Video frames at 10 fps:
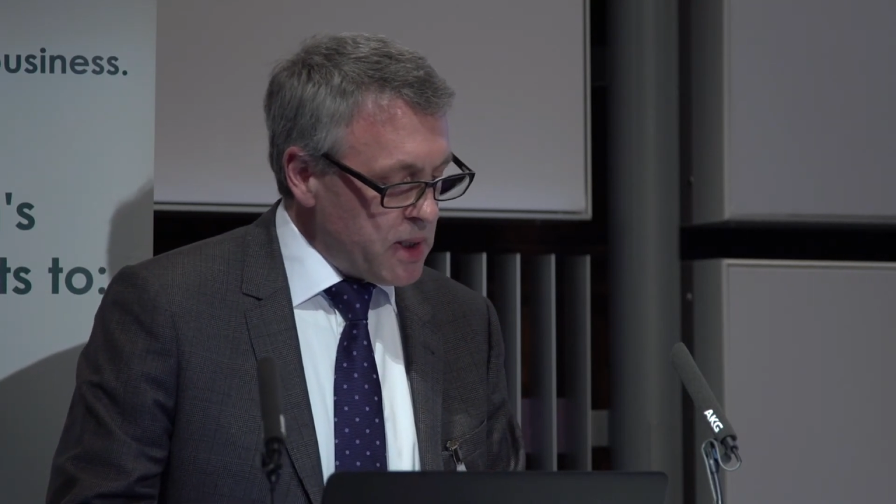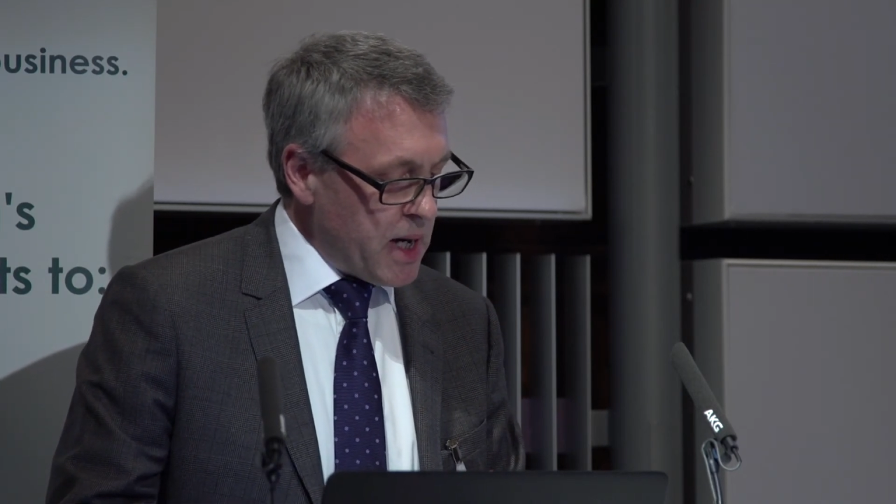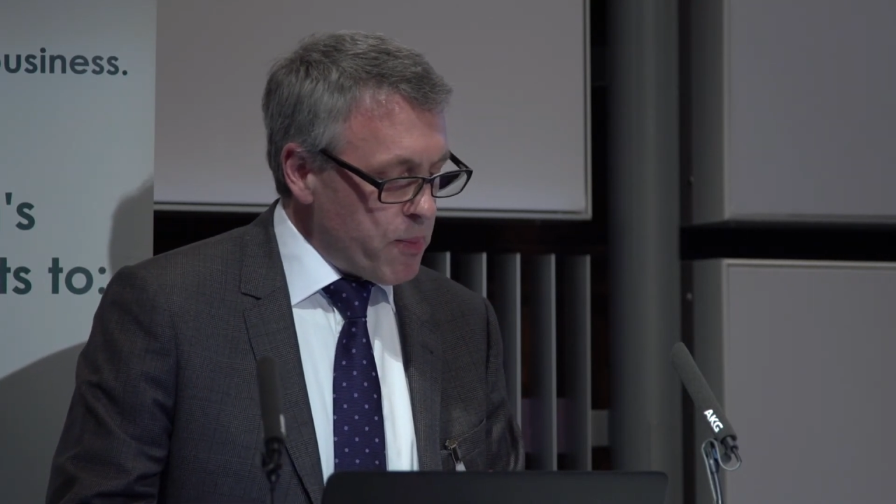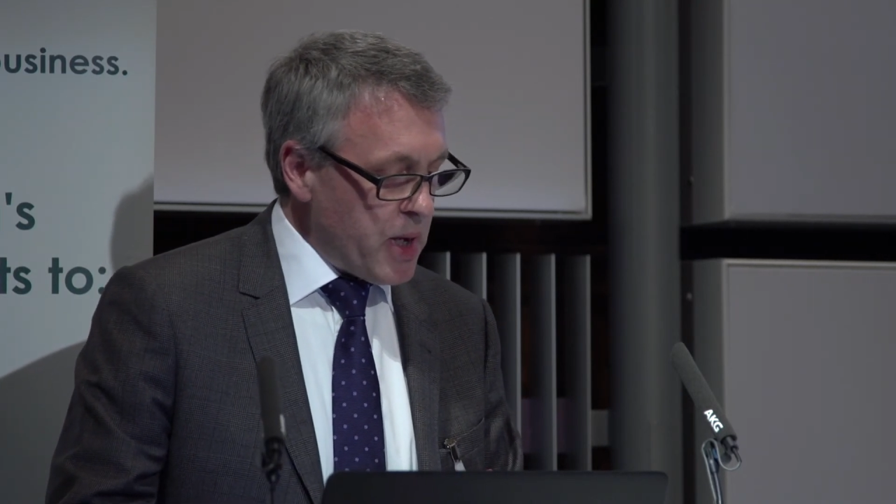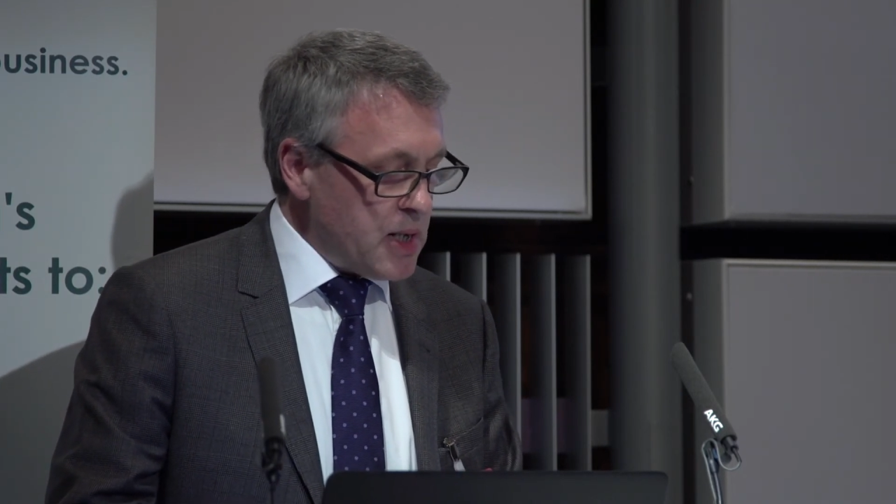
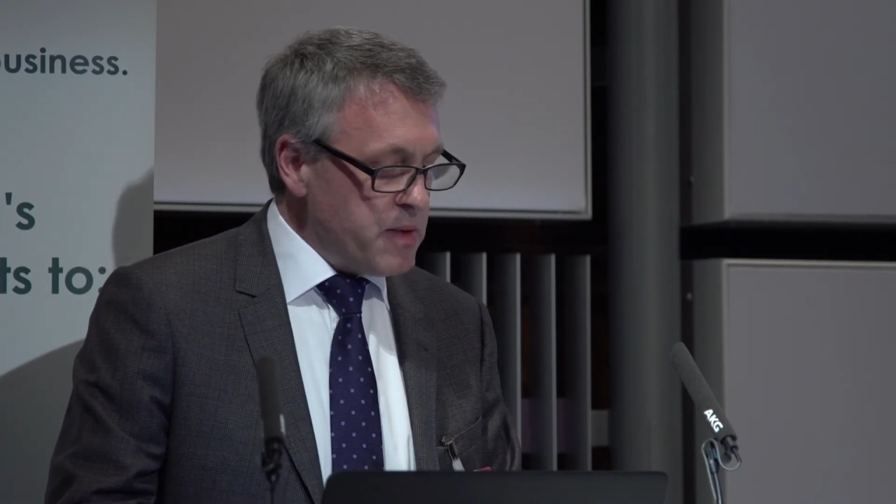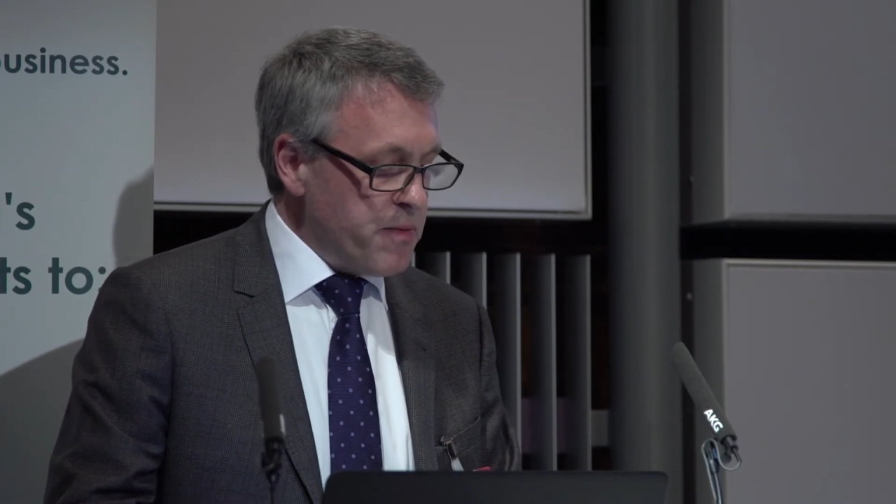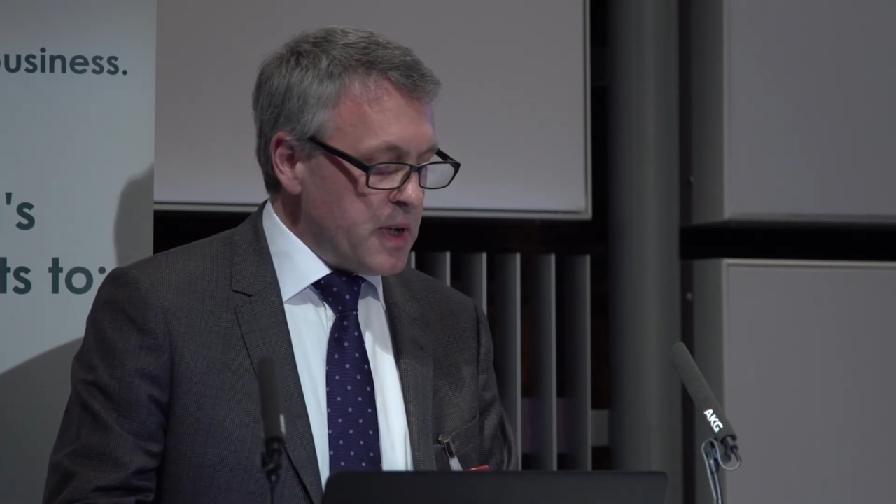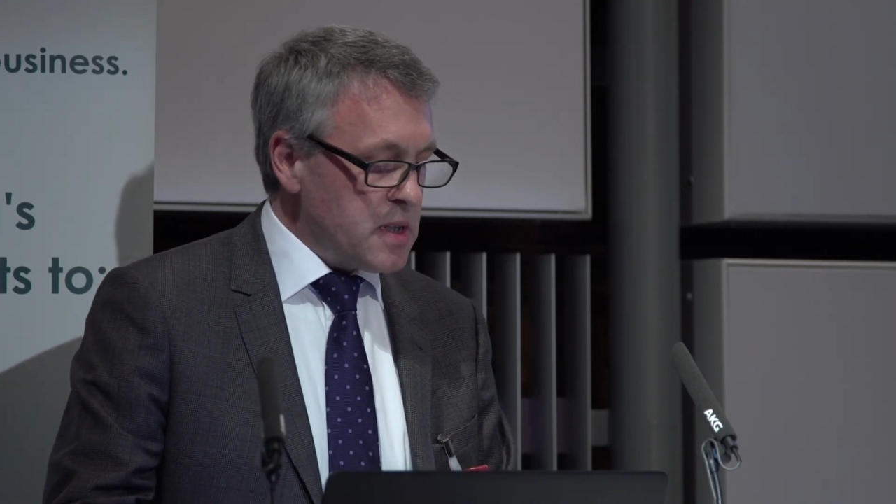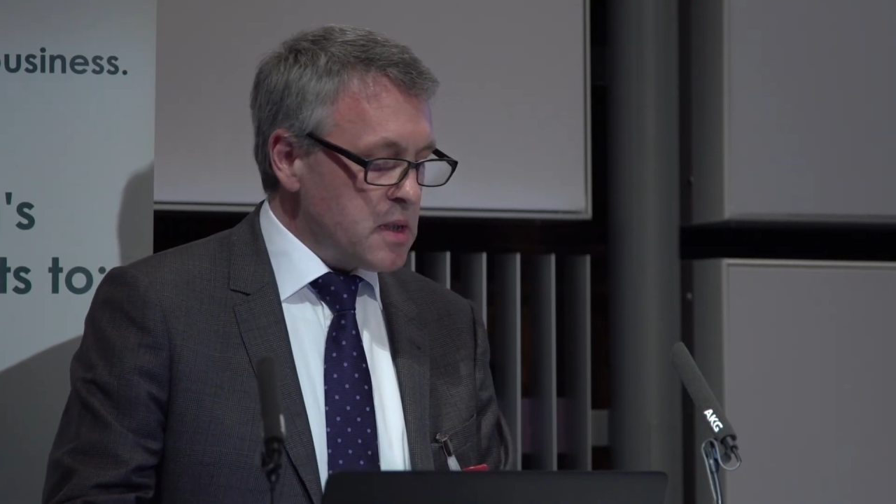Kepler has
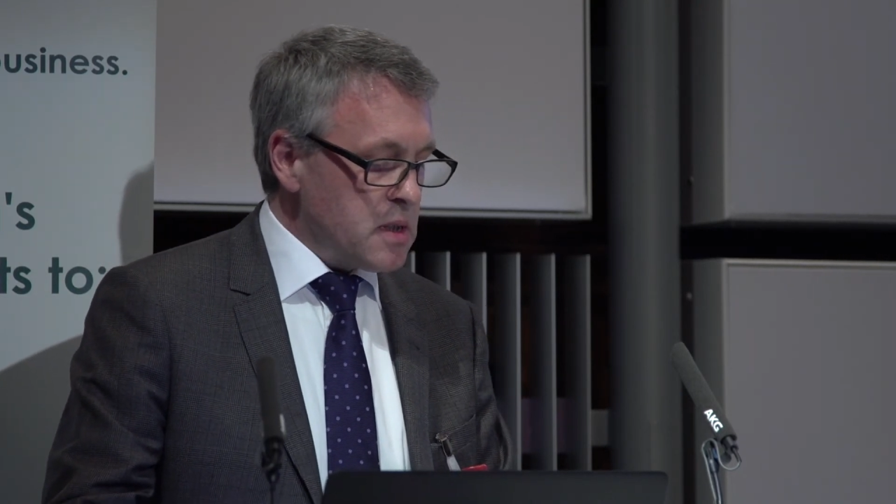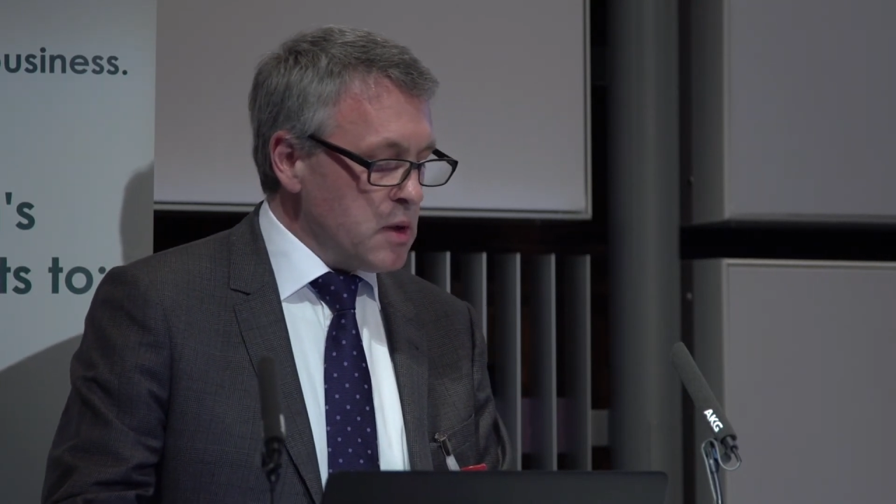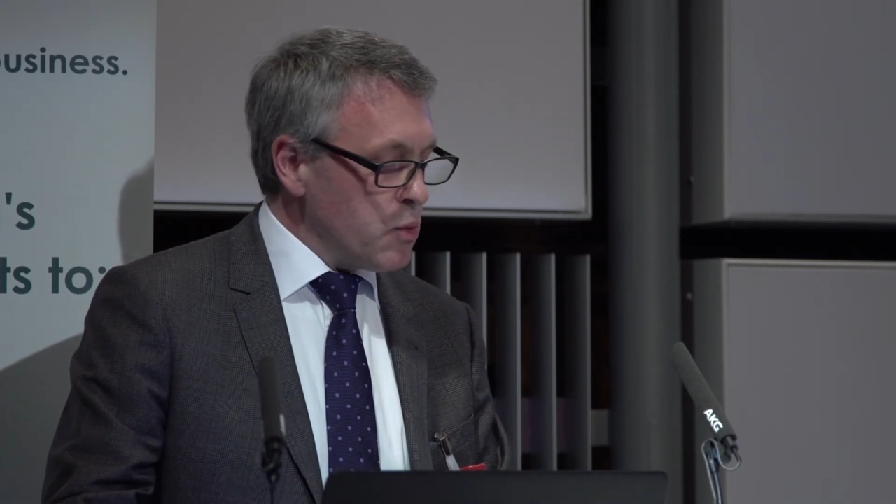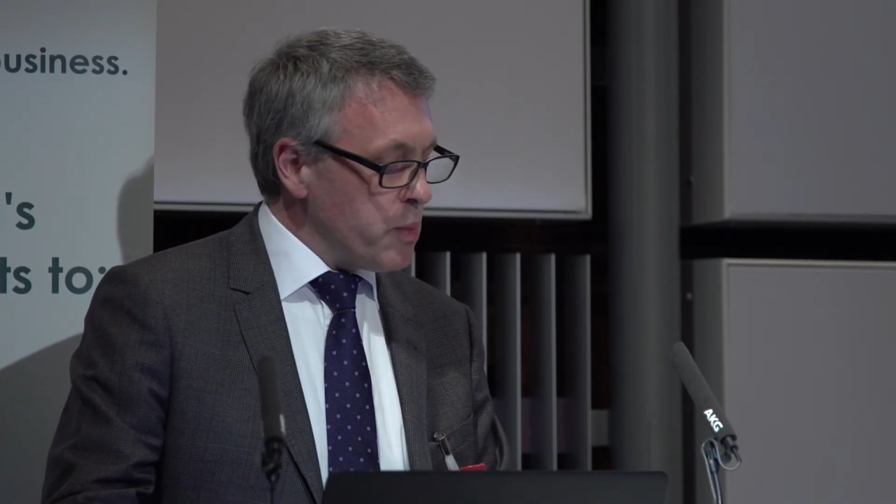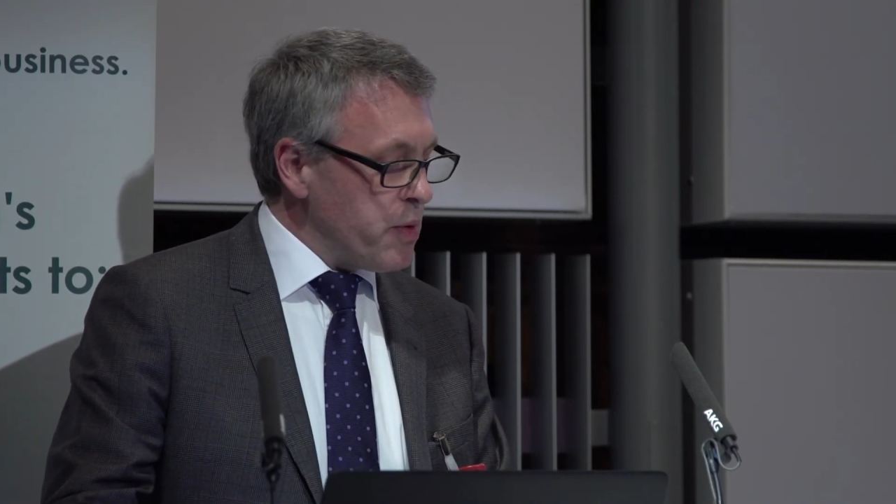investors
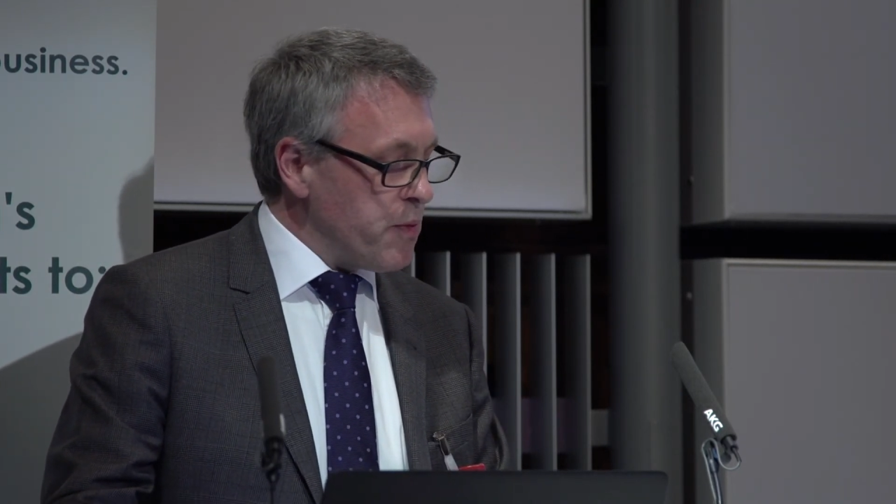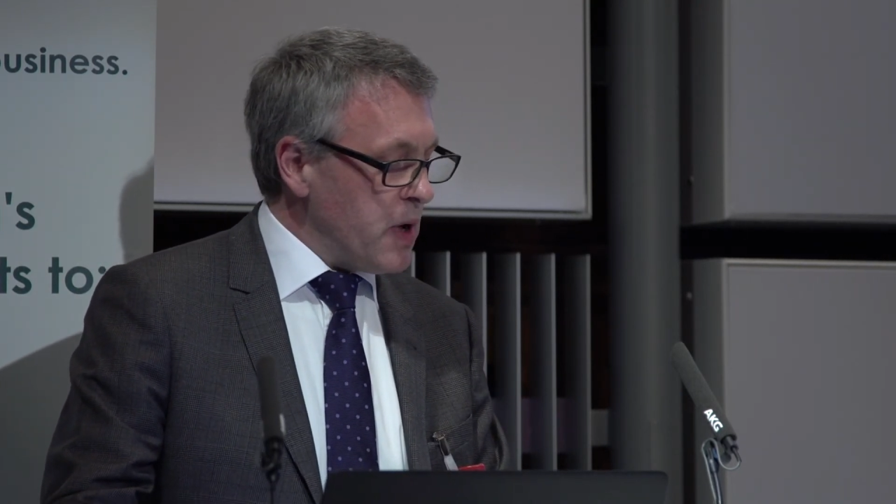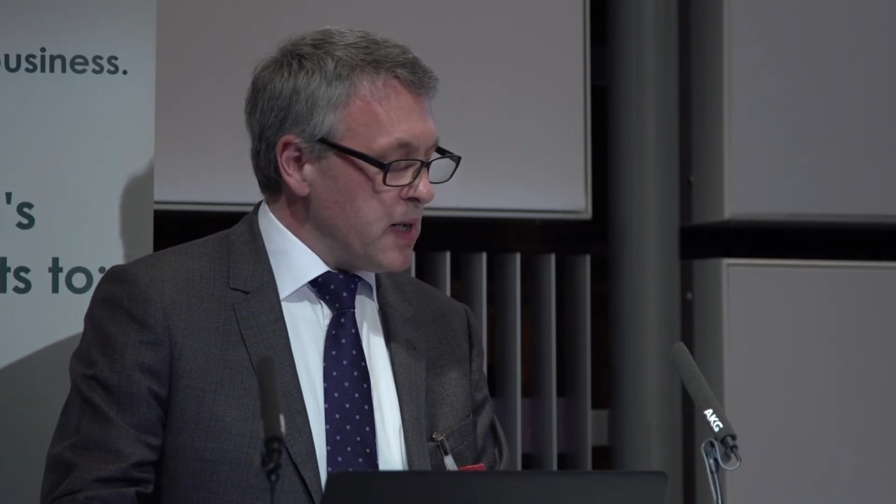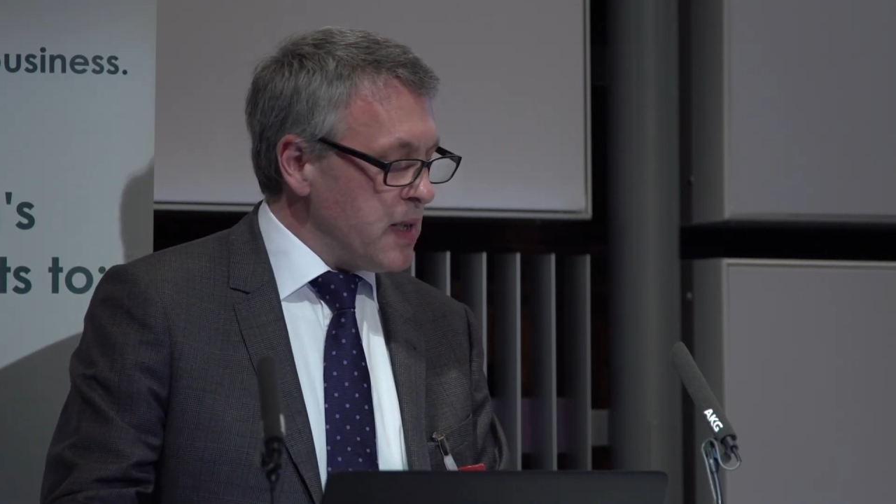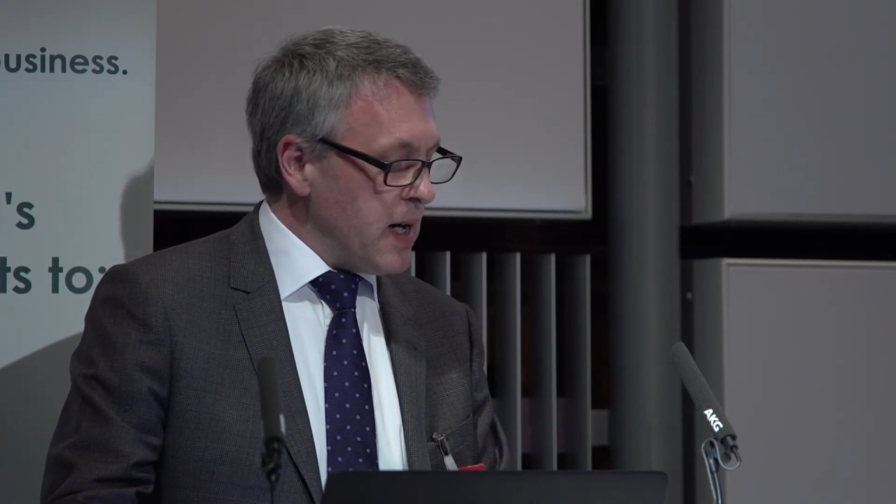that will provide